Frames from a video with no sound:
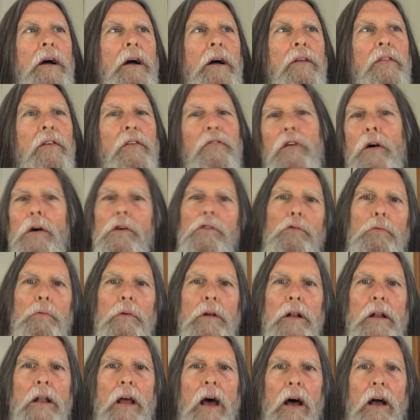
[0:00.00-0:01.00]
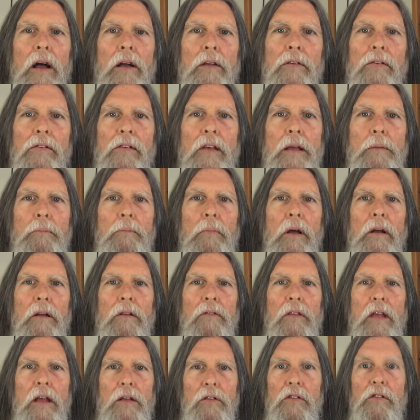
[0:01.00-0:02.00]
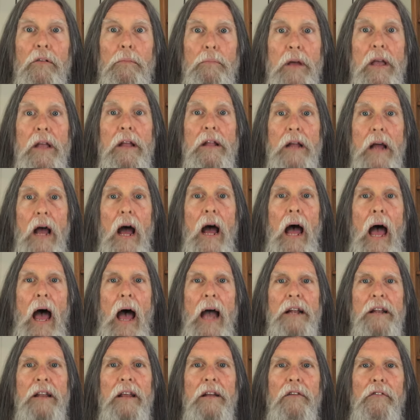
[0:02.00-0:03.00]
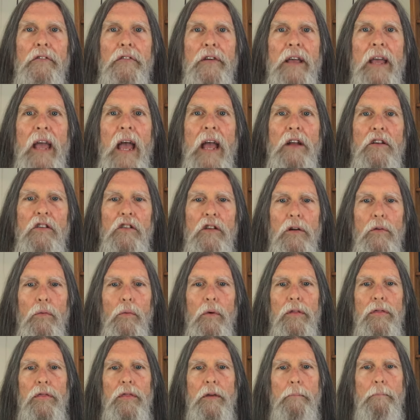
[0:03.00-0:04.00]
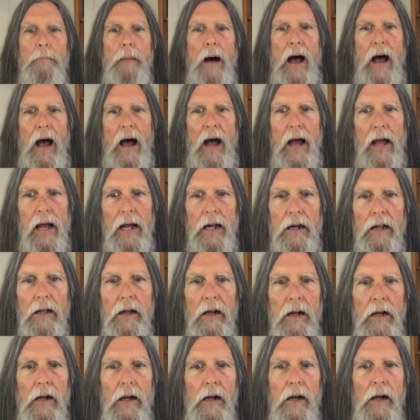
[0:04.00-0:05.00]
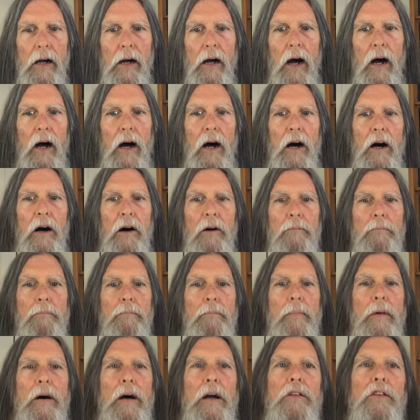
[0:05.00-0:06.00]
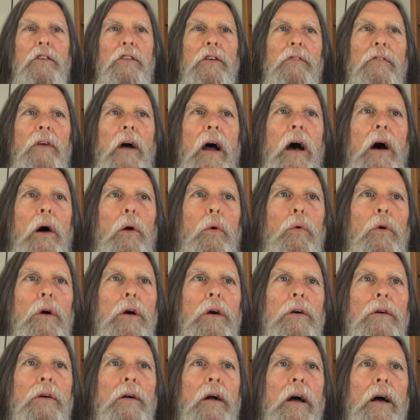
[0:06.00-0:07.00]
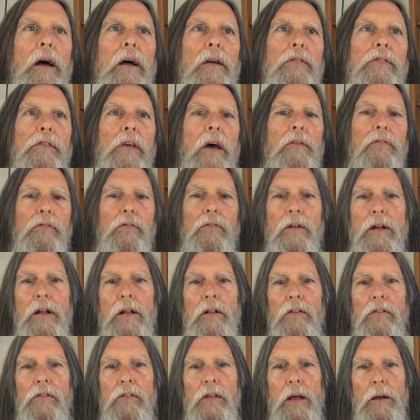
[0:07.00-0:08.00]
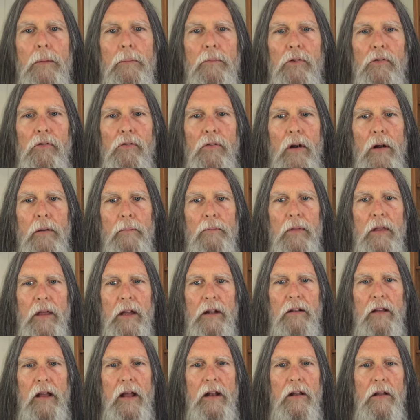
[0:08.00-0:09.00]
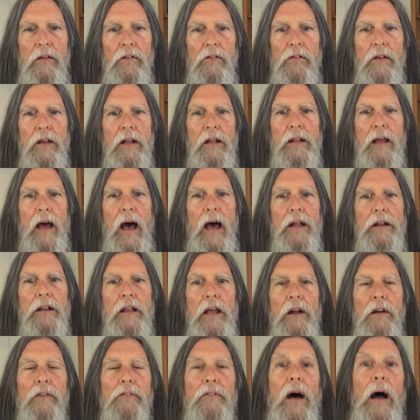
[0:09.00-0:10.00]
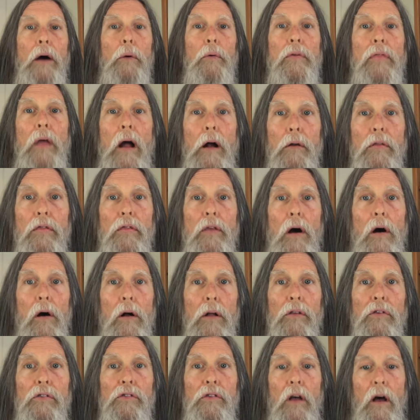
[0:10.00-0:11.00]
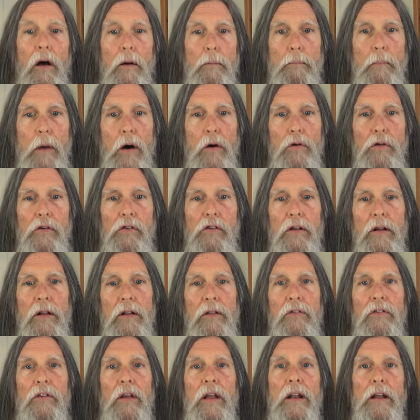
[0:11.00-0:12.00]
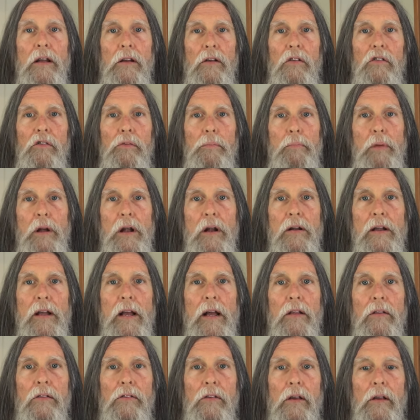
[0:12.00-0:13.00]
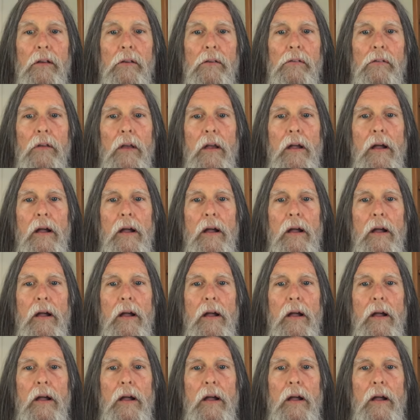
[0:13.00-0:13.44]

the first one tends to be identification with the mind. Much of our suffering stems from the tendency to identify with our thoughts, emotions, and experiences.